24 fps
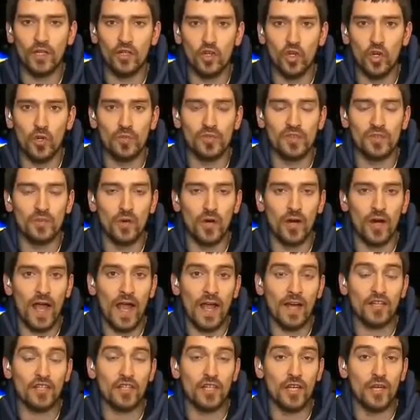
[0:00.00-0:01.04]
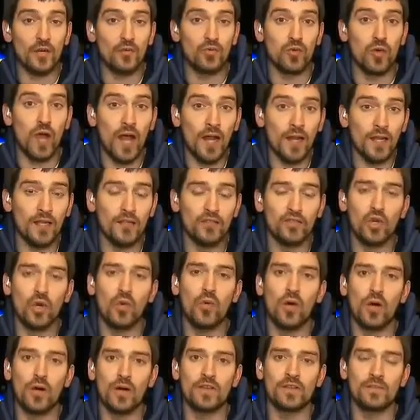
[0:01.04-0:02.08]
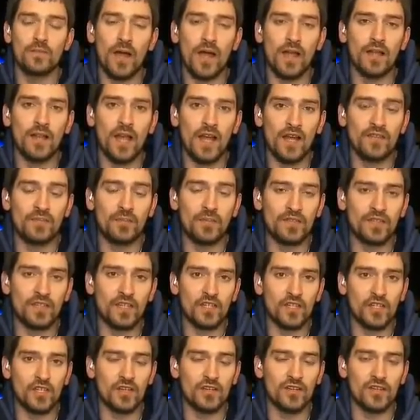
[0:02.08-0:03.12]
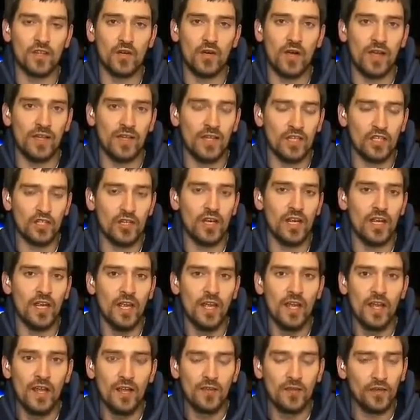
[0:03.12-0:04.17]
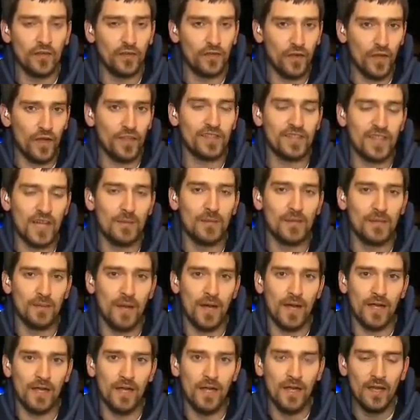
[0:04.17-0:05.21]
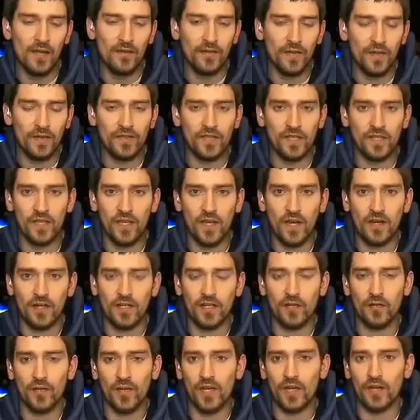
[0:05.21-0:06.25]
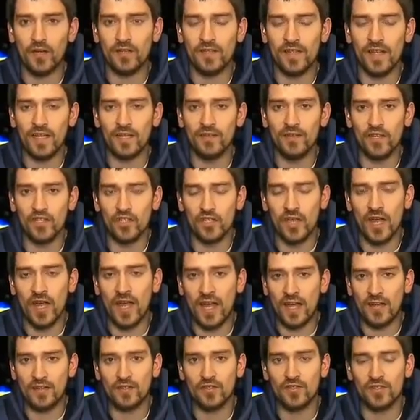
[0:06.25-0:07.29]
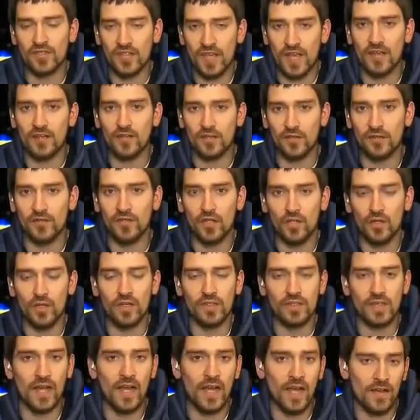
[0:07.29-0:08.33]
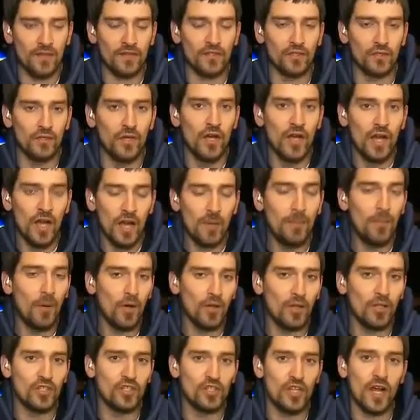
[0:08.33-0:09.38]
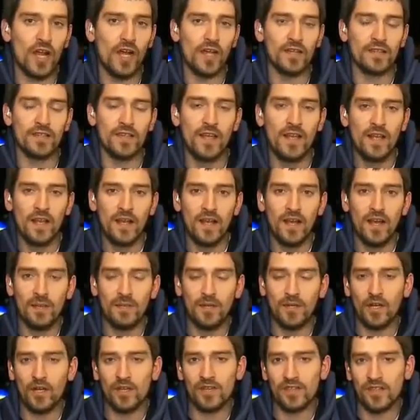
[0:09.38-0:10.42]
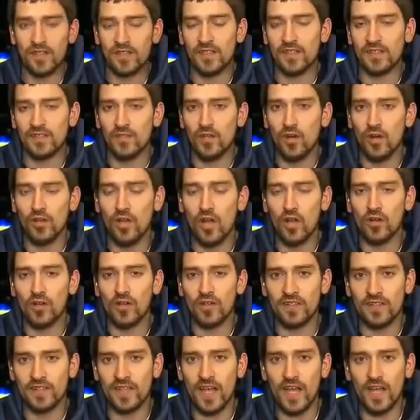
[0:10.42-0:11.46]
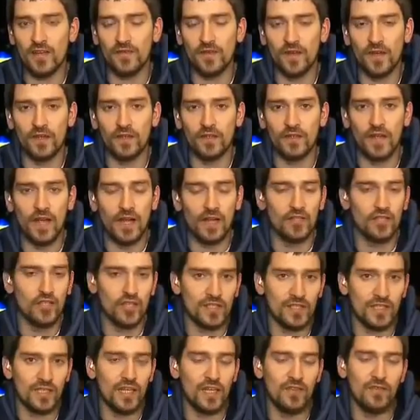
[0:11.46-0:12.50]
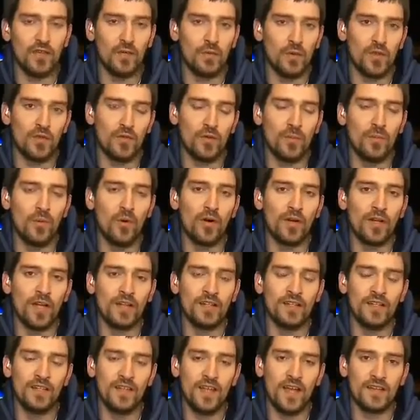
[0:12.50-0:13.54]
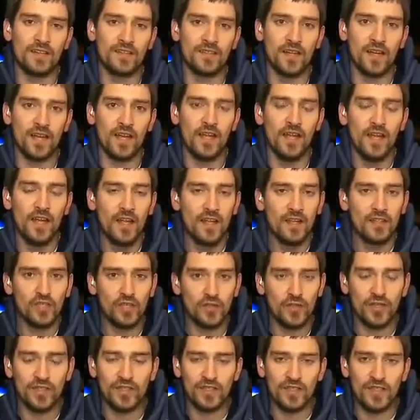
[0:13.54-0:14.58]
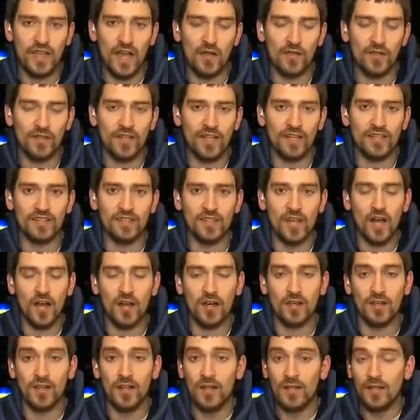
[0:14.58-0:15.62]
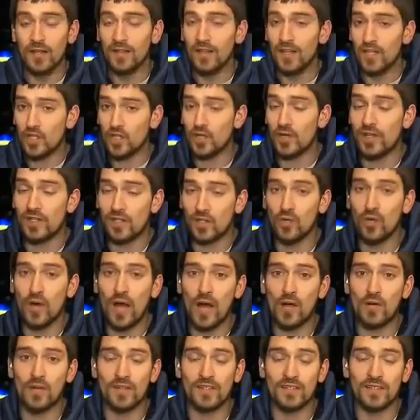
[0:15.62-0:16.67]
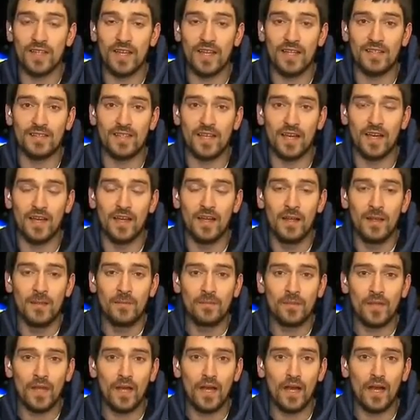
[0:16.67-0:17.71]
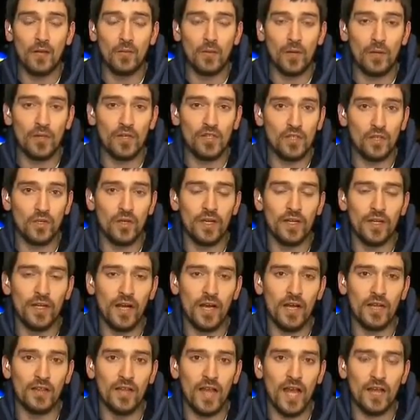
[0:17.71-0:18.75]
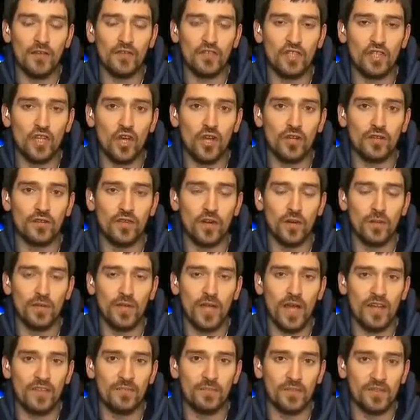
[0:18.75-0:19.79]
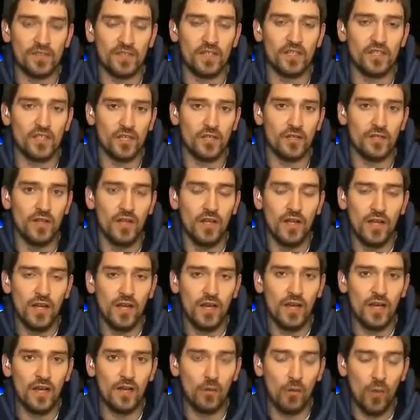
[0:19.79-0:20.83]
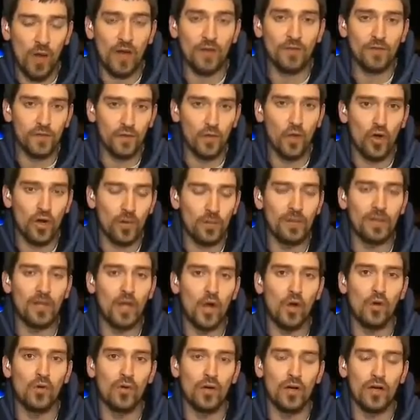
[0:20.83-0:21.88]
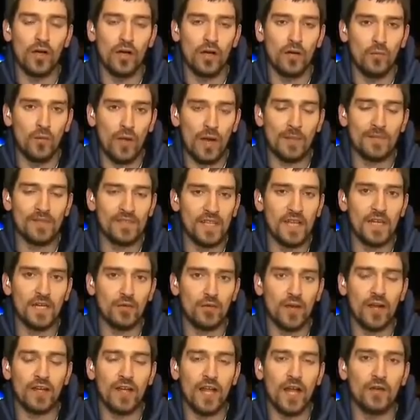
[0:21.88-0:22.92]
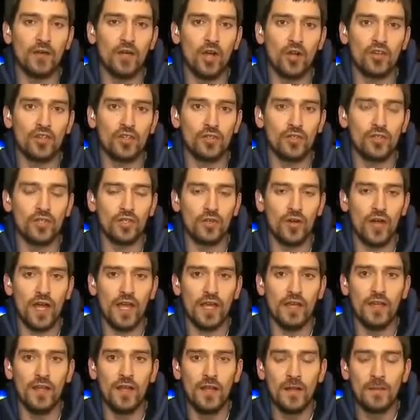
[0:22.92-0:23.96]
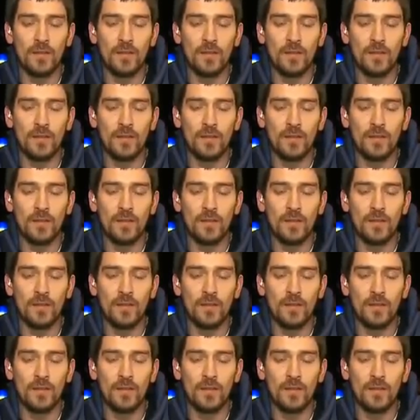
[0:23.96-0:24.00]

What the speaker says: groups were actually running towards my live position. So I literally, for the first time in my 15-year career in television, I have to say to the viewers, I have to apologize because this is no longer safe, and I'll just leave you with a report I did yesterday. So this is how the day started. Literally 2 hours later, we were doing a live shot from a live position, one floor below where I'm standing right now in Hotel Ukraine.